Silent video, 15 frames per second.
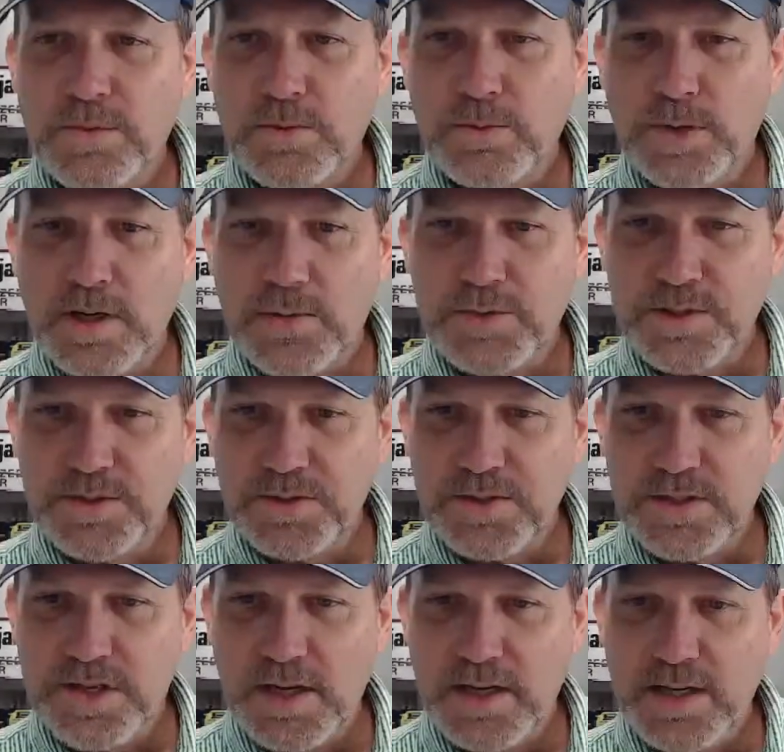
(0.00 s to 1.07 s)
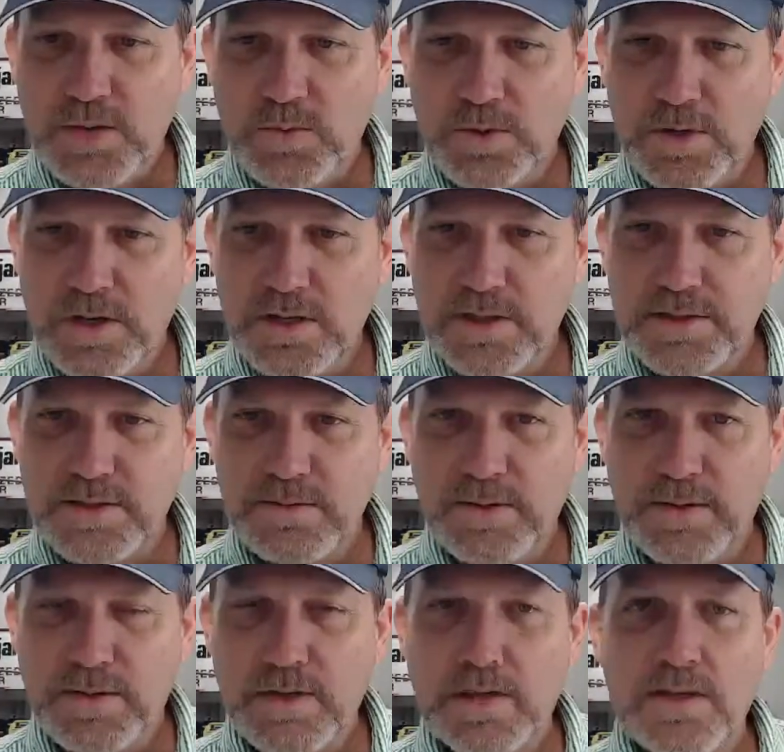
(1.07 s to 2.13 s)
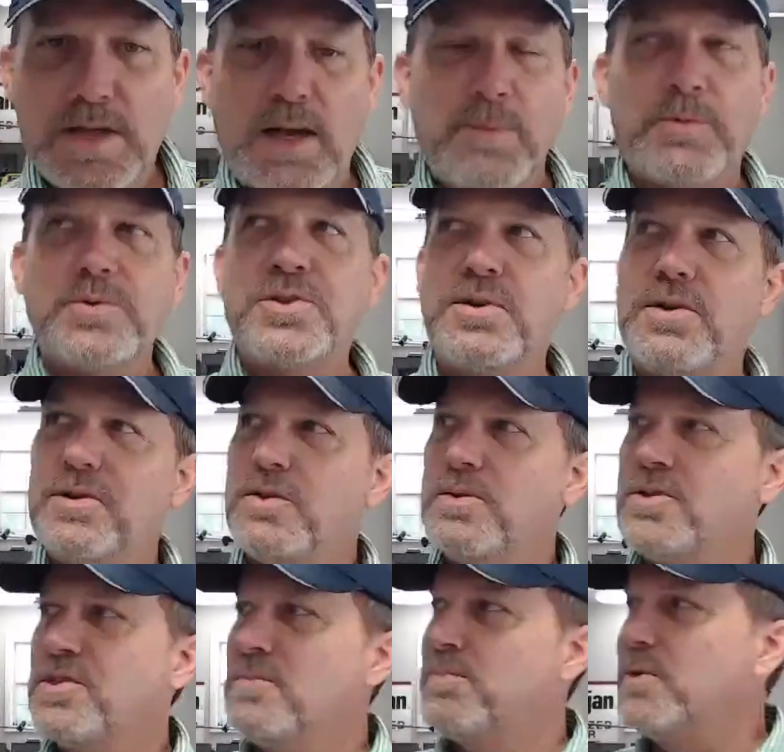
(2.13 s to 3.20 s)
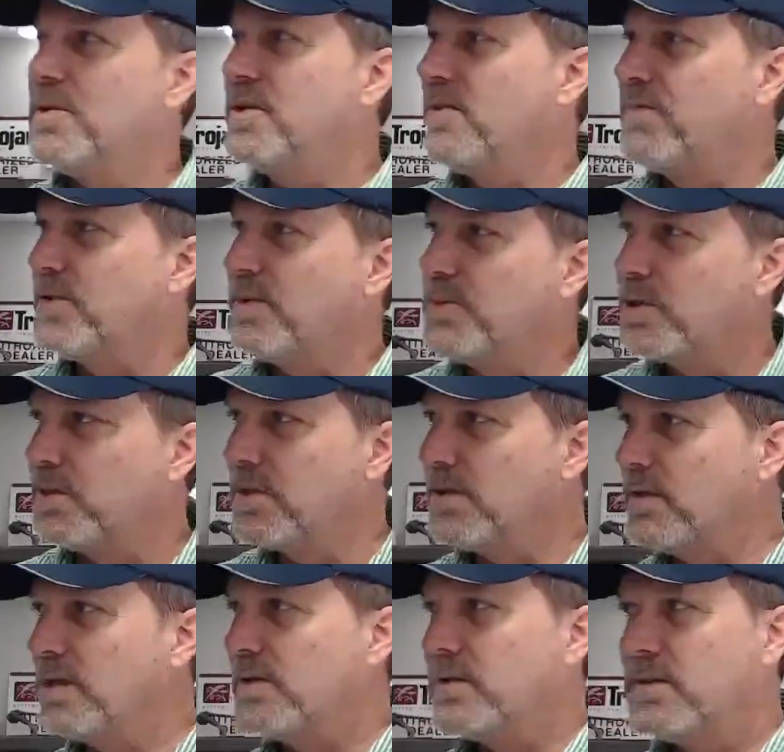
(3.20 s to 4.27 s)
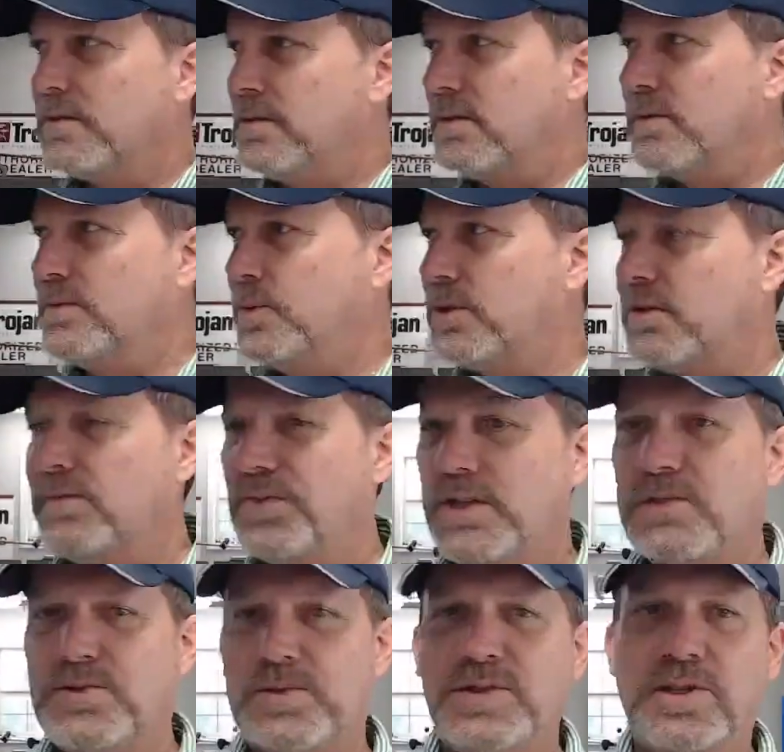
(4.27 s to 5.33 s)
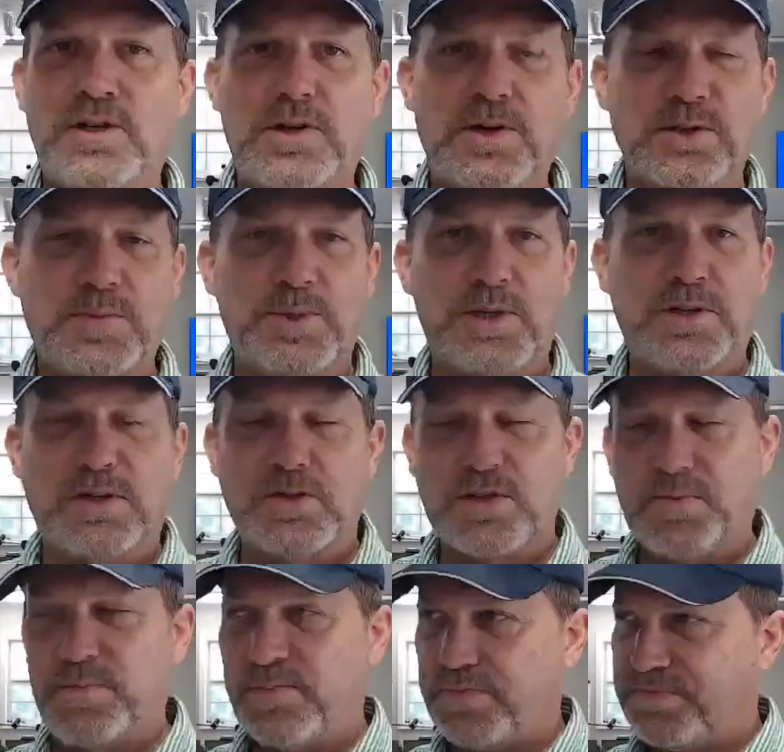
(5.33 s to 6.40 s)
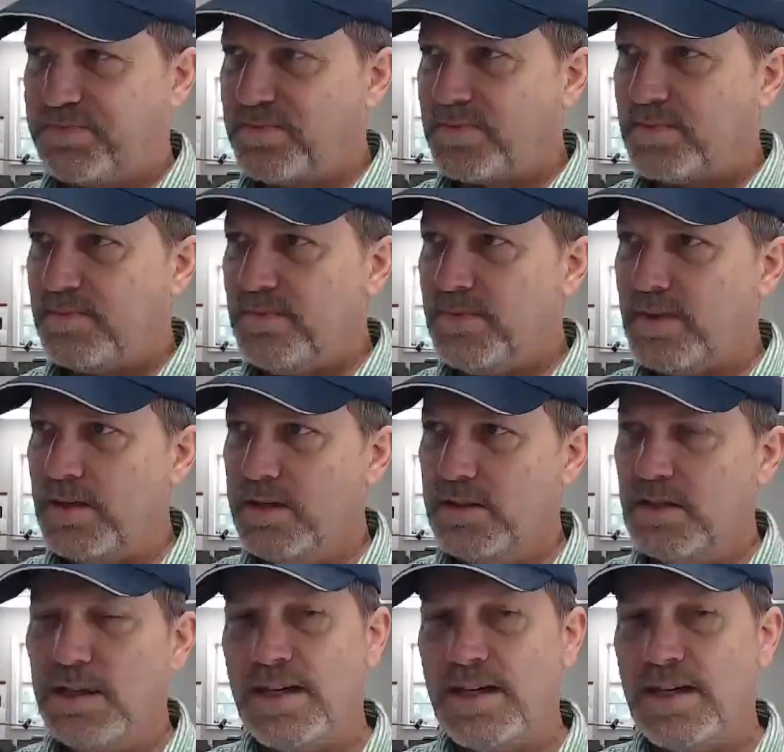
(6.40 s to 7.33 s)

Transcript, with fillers: what I was going to say, Quan, is I'm going to start doing something different with the with the featured cards because the